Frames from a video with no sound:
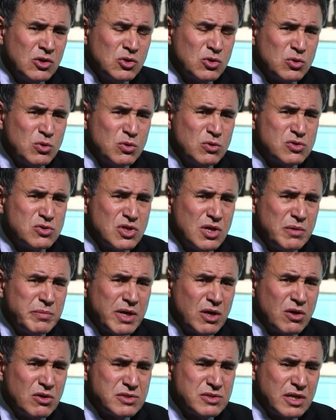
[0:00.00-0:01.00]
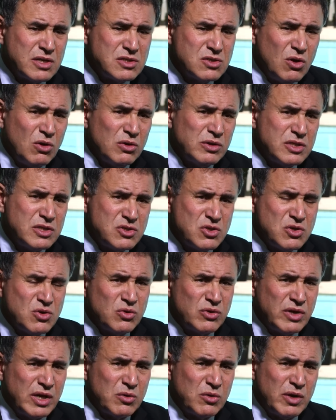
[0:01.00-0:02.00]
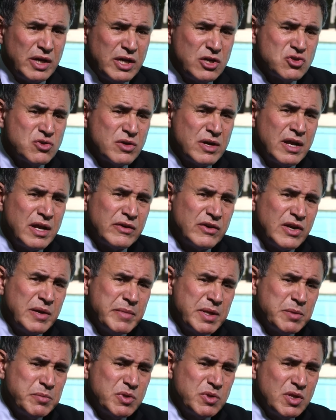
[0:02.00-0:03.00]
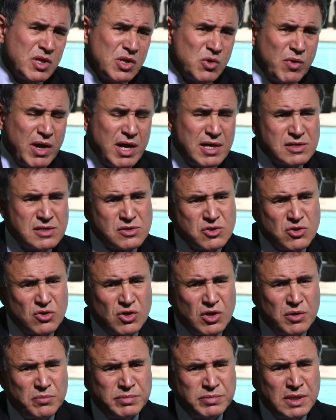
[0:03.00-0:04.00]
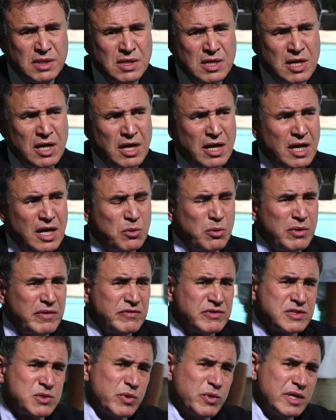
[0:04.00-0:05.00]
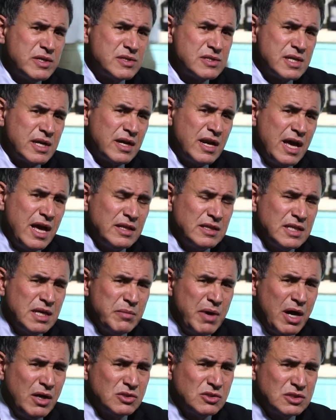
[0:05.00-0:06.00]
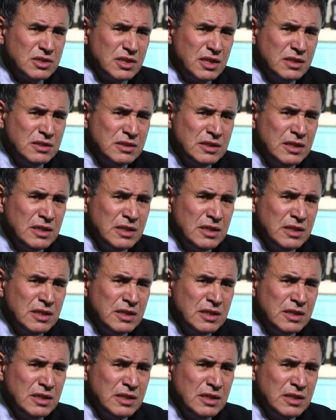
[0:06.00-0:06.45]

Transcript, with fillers: to do so because there is all this new regulation agreement between U.S., Europe, uh, with Switzerland about uh,